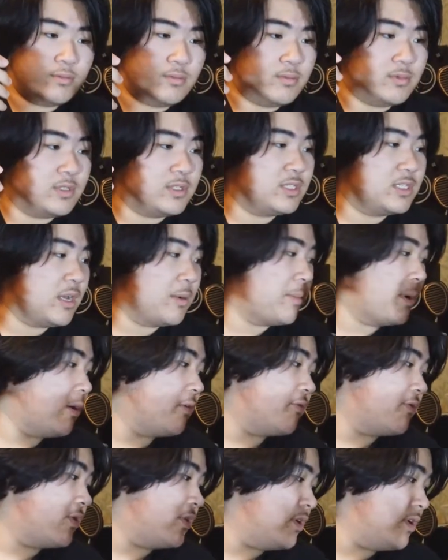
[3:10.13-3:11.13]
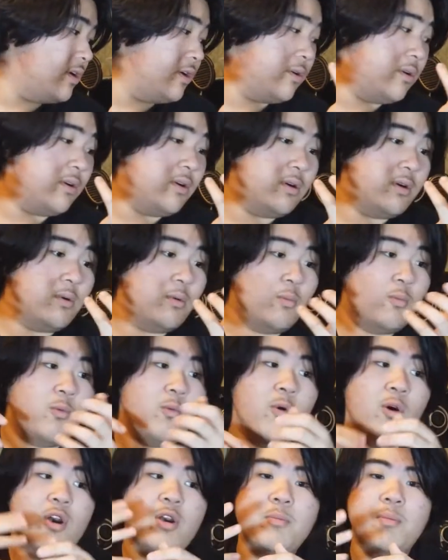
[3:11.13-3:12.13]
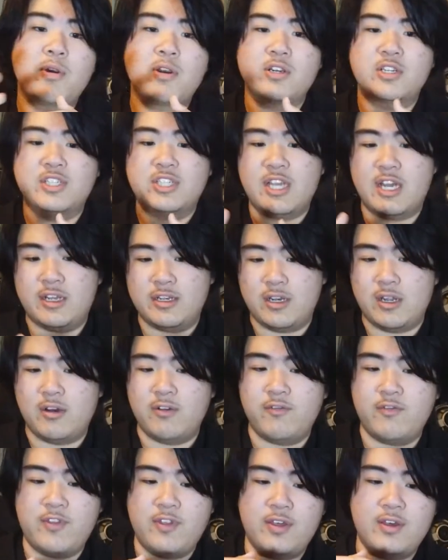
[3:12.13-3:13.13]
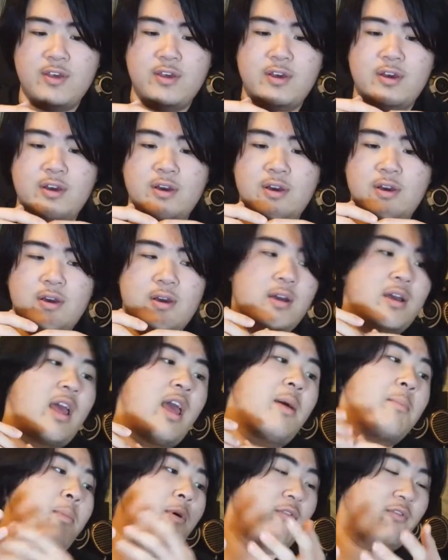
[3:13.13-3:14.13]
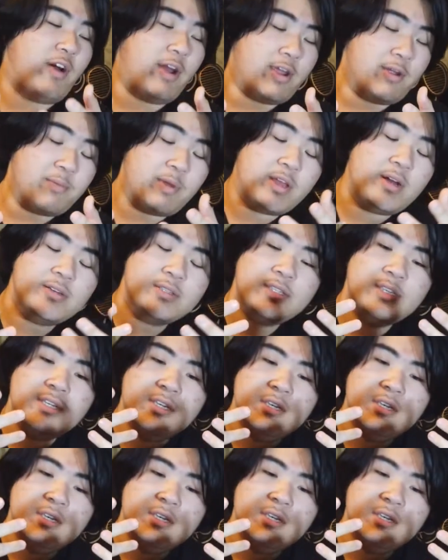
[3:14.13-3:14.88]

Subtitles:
some of the warmer sound of the amplifier because